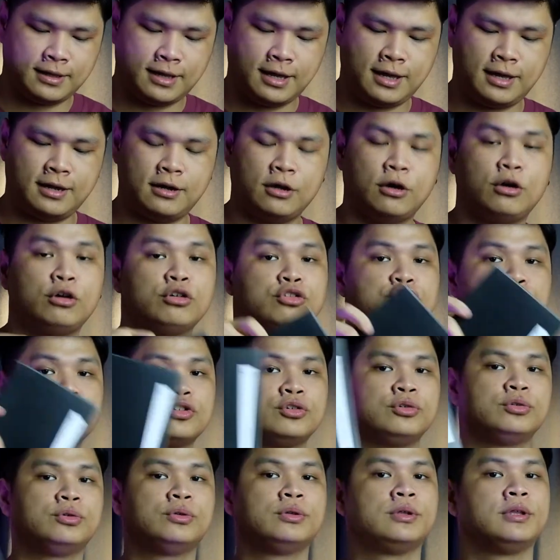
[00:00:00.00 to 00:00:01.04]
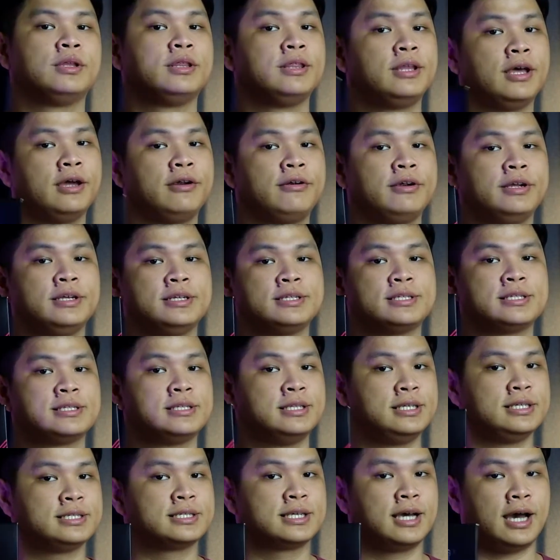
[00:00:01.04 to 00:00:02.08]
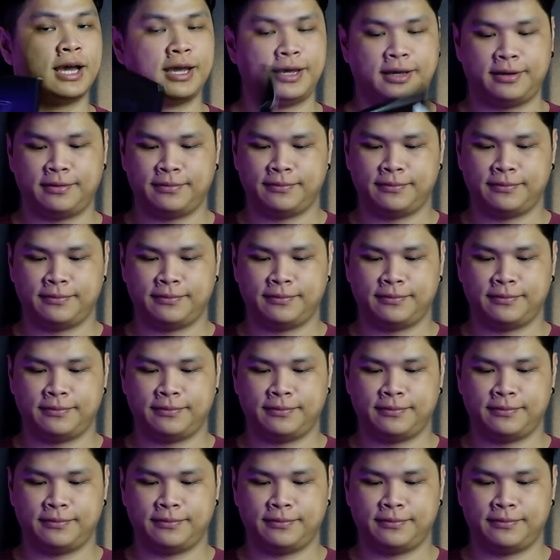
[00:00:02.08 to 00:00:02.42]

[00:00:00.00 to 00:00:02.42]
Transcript: And also there is this guy,